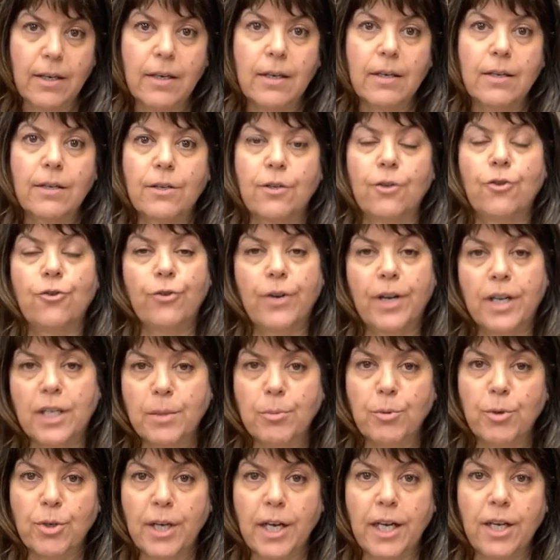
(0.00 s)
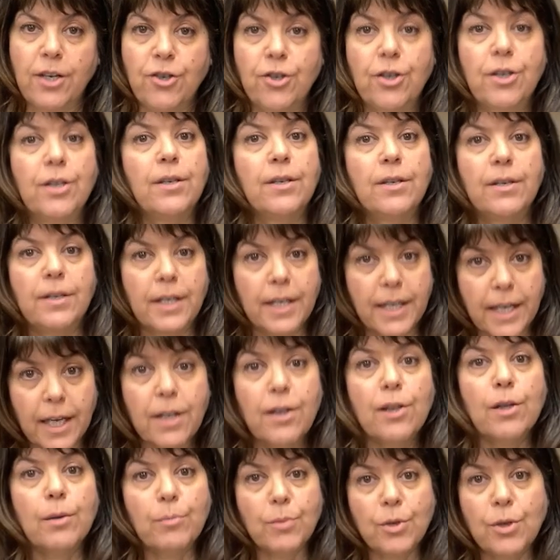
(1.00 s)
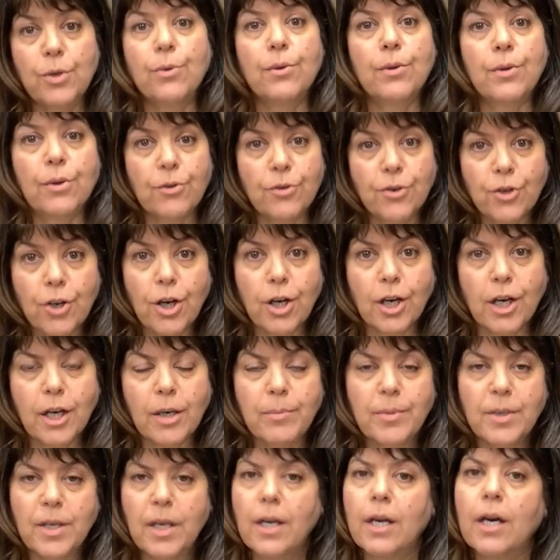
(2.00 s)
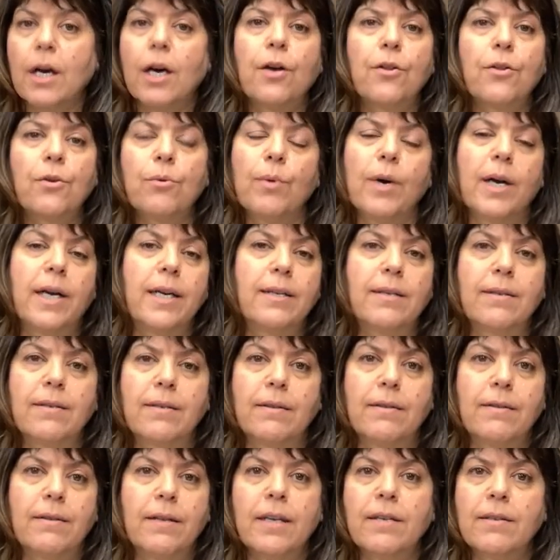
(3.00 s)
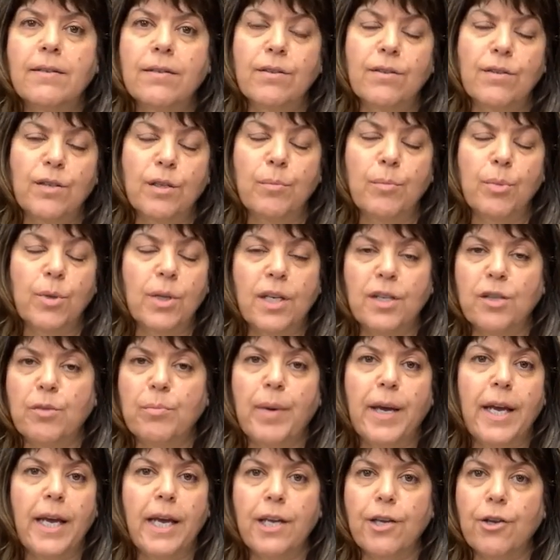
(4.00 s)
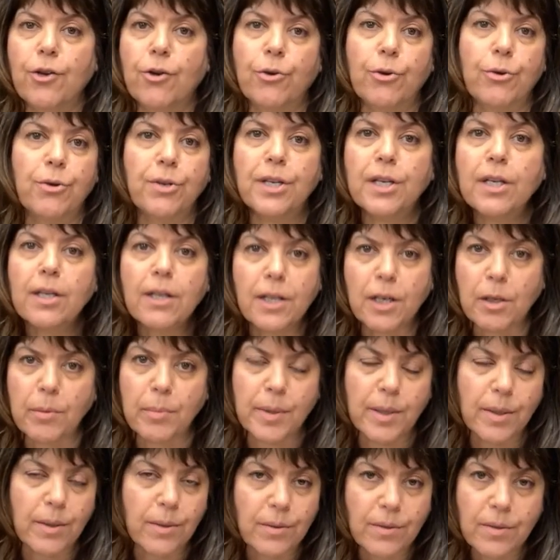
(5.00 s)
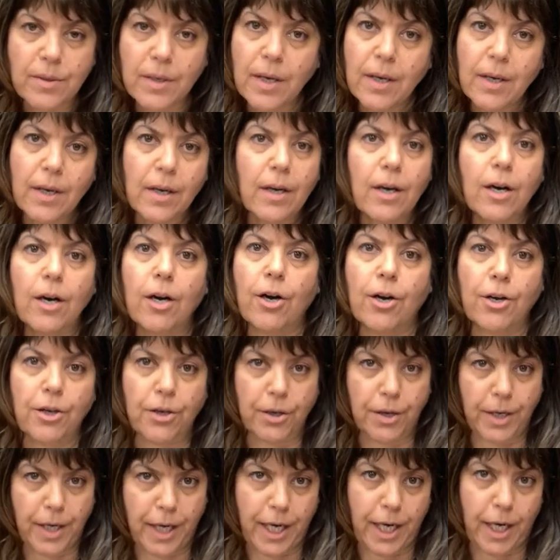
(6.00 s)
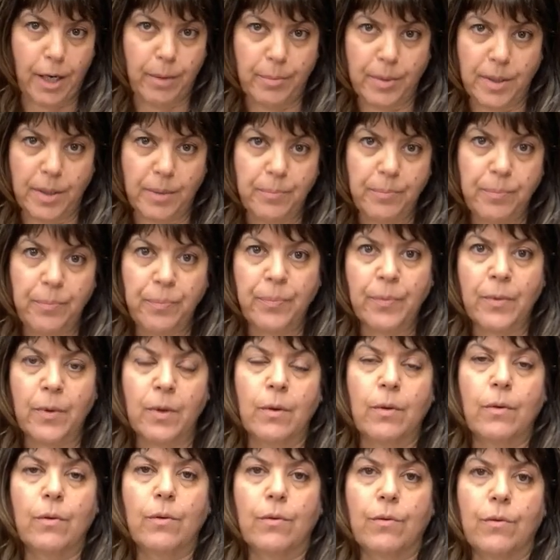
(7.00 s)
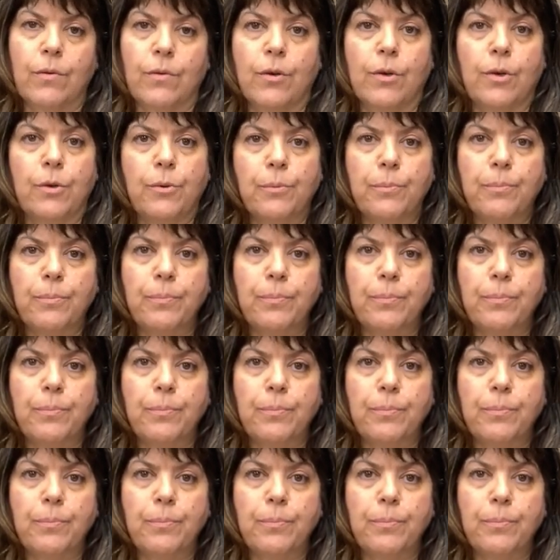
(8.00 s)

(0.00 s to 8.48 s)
to transportation to get them to their jobs. Otherwise, things as simple as paying your utility bills aren't going to happen. So